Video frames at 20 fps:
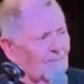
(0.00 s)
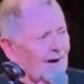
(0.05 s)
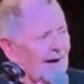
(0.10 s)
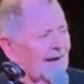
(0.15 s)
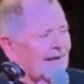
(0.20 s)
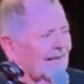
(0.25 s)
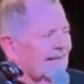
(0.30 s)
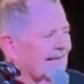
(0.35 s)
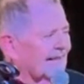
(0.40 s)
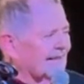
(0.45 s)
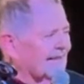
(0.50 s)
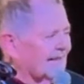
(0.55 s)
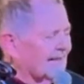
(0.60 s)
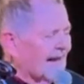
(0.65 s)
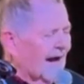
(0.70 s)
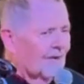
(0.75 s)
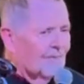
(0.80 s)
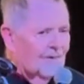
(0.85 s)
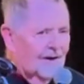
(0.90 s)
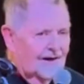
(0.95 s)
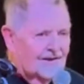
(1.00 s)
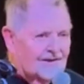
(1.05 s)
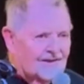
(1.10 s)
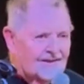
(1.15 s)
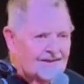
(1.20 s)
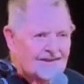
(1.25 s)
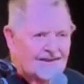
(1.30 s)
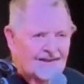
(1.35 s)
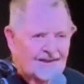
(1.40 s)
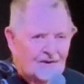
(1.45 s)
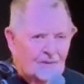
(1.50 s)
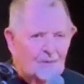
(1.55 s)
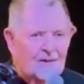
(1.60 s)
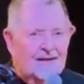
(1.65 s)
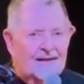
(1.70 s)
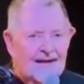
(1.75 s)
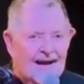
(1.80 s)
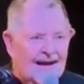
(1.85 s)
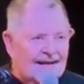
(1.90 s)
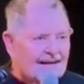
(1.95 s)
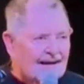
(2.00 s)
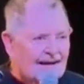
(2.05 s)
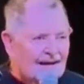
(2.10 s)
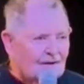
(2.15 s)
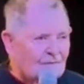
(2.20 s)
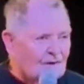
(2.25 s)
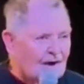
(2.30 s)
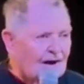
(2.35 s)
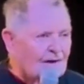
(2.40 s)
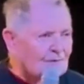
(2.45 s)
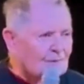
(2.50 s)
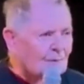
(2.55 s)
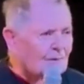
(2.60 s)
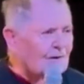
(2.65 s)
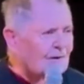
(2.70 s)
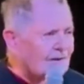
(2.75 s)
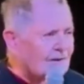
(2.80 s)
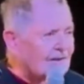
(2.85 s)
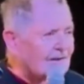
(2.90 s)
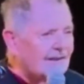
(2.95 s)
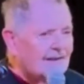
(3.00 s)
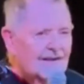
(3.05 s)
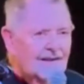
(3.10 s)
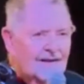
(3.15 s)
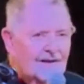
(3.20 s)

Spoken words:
Well, this is outrageous. $29.95 is worse.